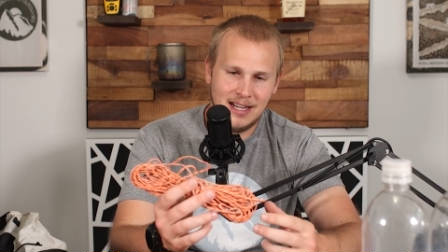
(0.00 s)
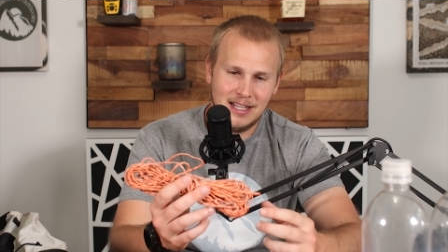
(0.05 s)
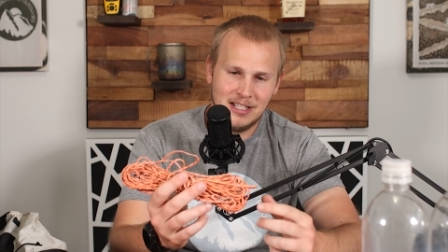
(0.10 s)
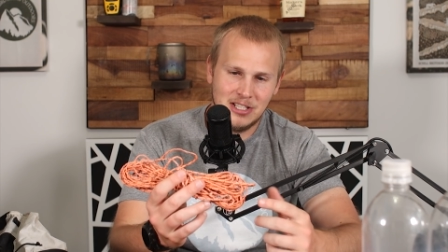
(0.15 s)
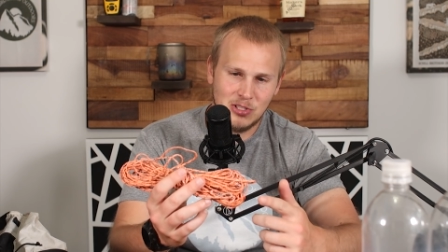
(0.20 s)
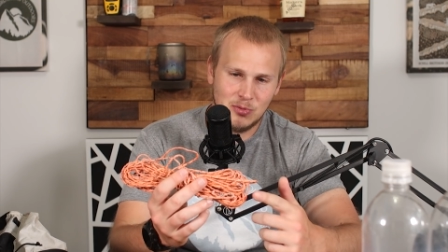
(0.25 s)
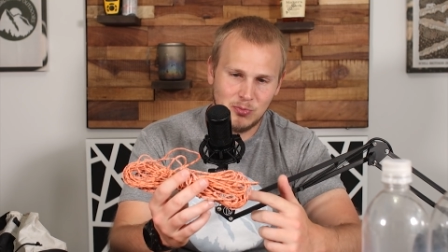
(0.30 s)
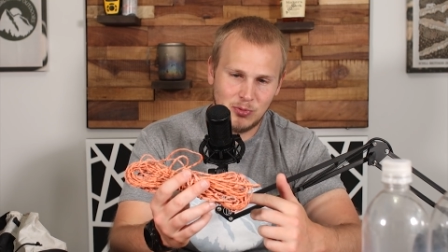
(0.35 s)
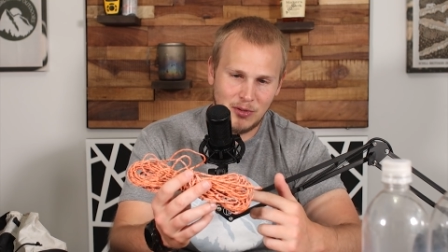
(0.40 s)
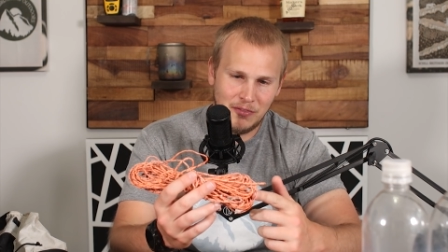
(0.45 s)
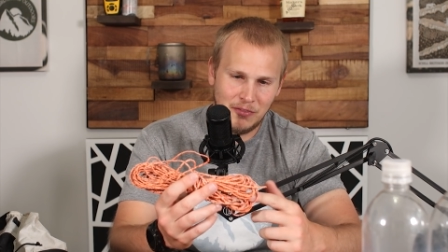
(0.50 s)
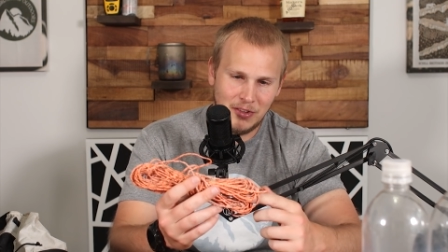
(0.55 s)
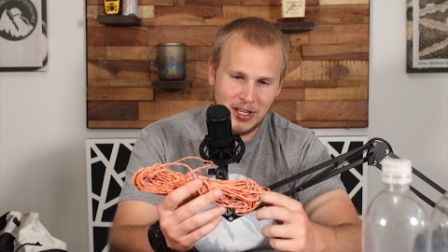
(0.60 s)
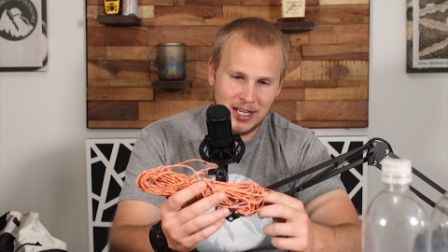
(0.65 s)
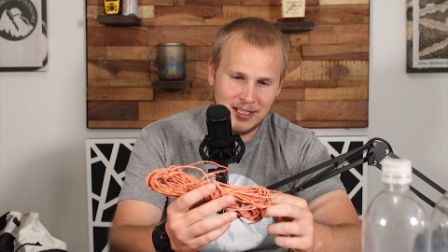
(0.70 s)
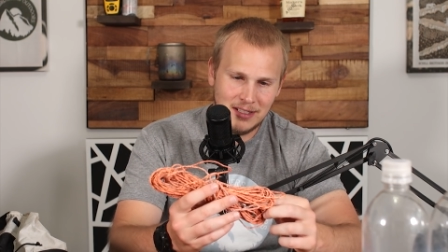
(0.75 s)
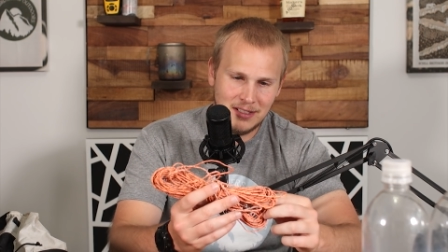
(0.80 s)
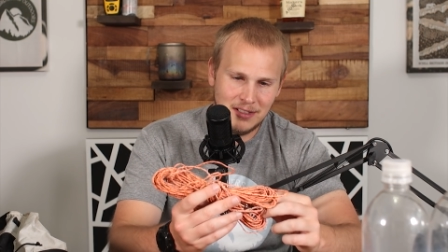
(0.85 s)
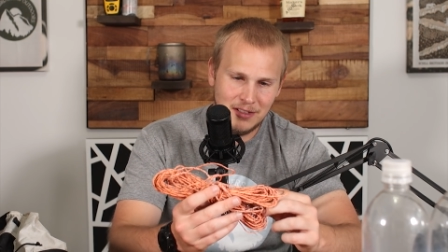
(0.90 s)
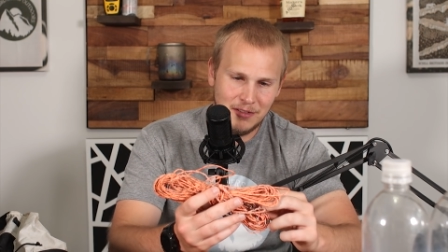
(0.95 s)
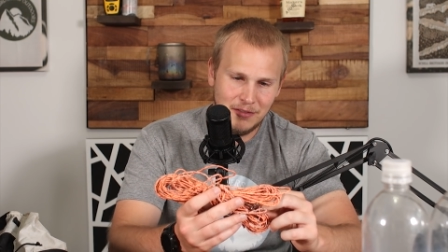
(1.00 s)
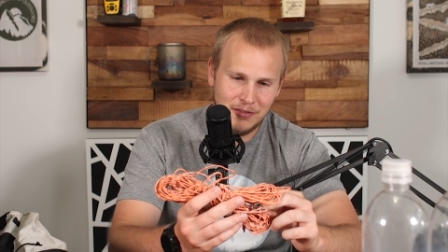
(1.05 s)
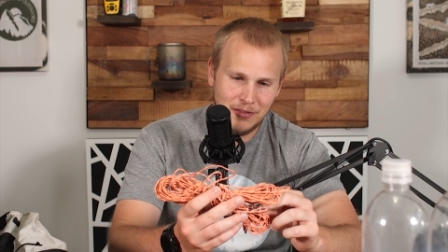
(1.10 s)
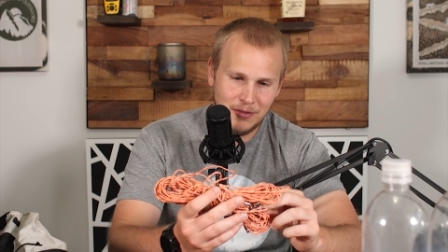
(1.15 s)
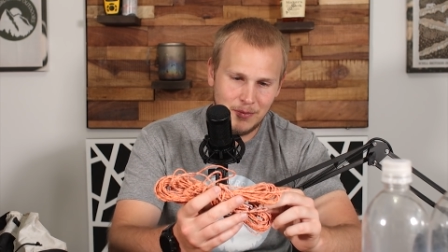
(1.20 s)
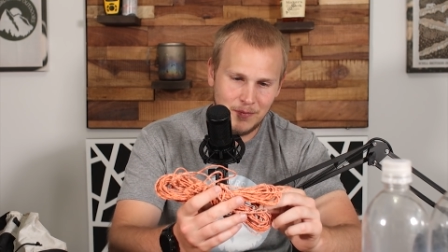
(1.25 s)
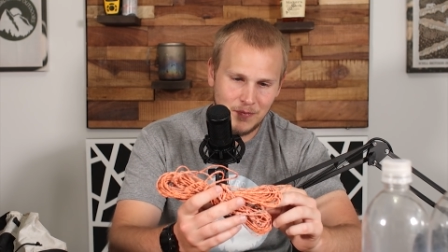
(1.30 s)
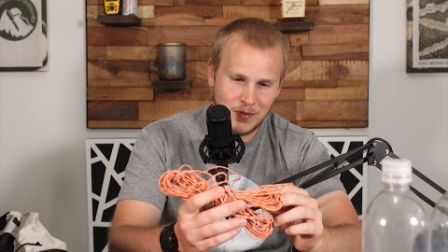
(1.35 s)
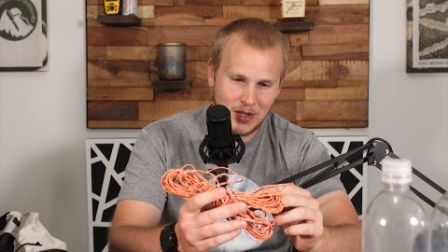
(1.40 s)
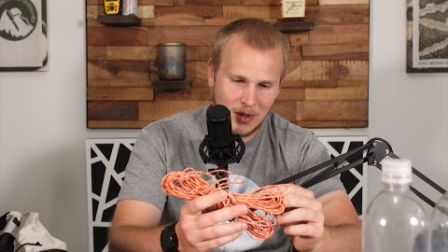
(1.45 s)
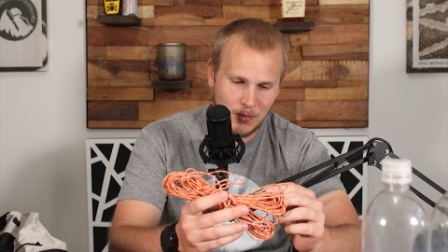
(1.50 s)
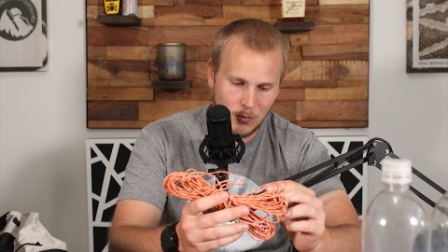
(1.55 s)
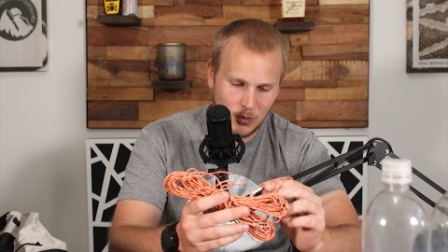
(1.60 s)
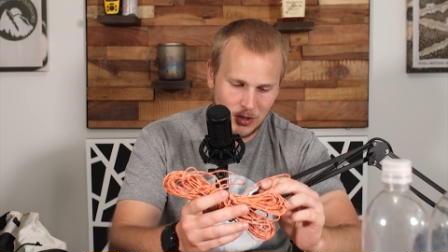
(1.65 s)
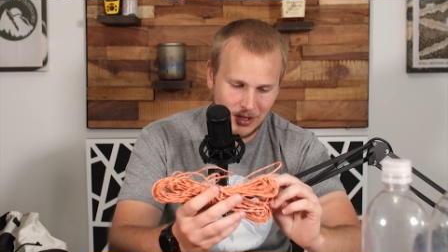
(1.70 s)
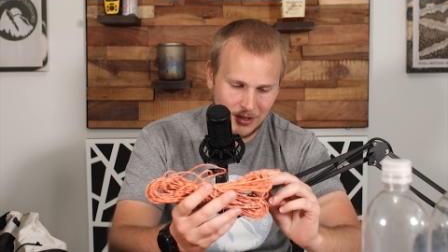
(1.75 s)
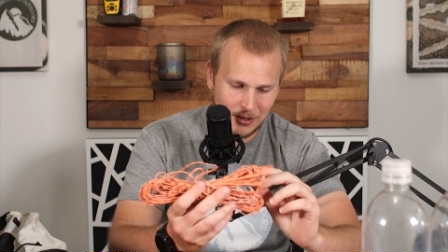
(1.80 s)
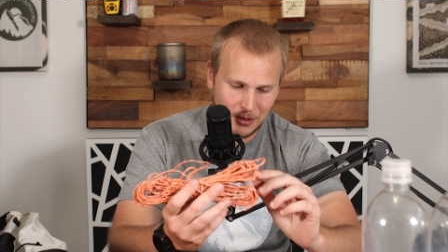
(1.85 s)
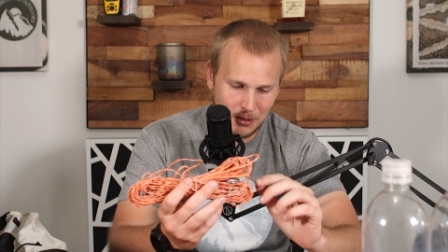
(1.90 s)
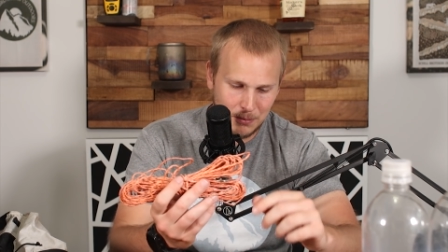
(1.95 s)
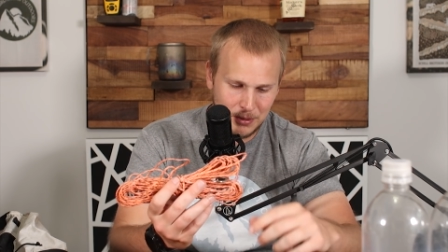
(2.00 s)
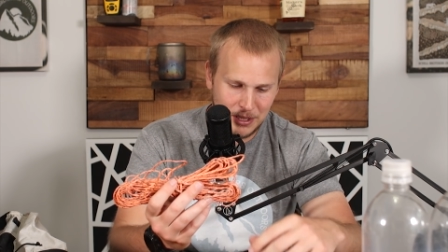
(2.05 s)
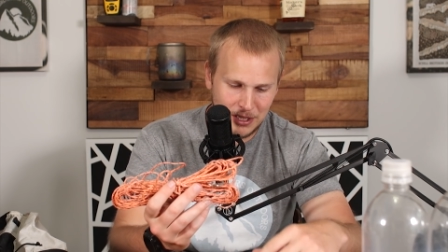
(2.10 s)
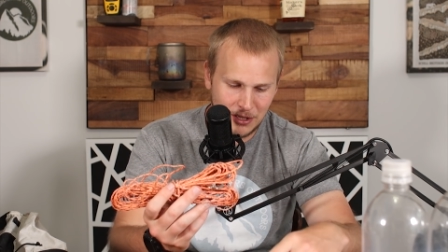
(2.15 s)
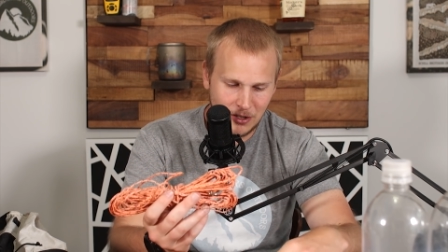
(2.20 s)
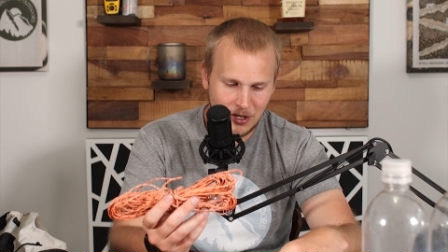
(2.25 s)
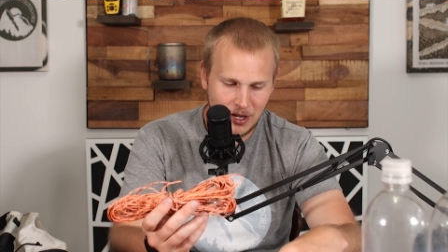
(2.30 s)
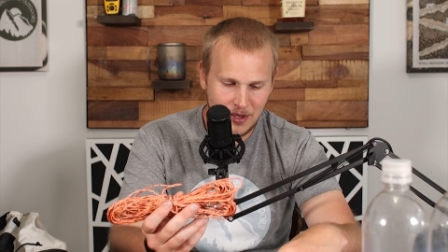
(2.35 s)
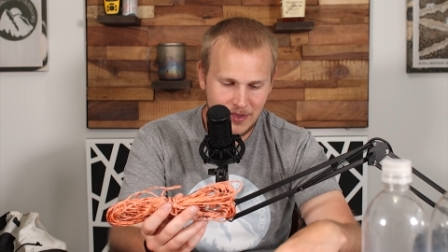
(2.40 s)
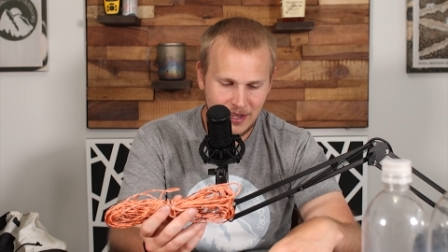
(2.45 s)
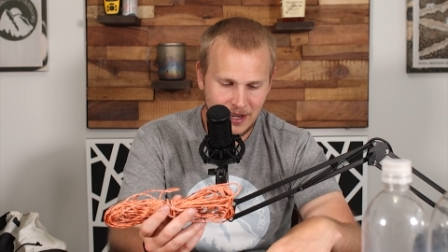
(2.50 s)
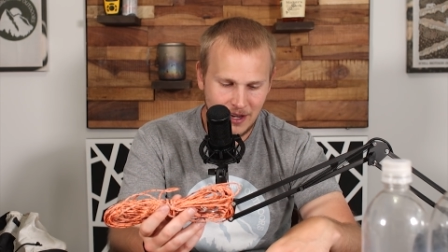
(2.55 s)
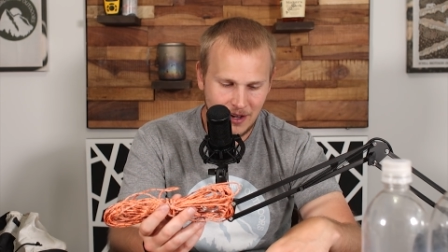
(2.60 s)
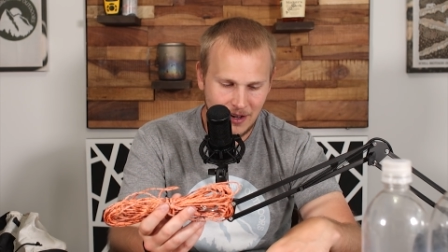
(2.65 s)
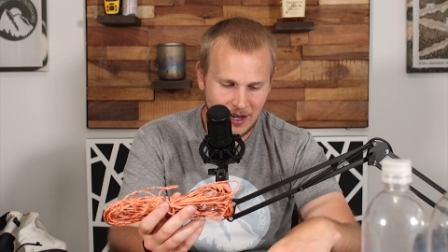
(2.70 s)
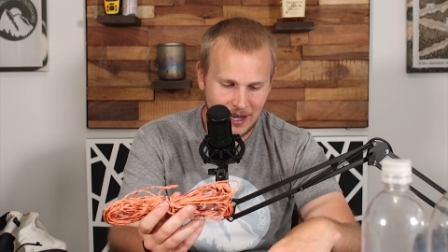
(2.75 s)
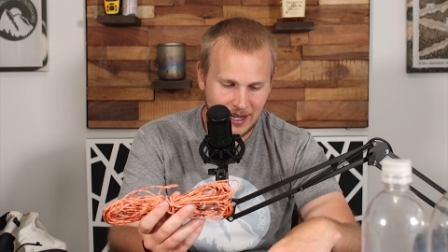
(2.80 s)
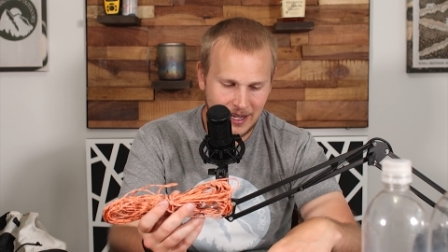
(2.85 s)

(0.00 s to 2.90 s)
it's reflective with a little beaner on there.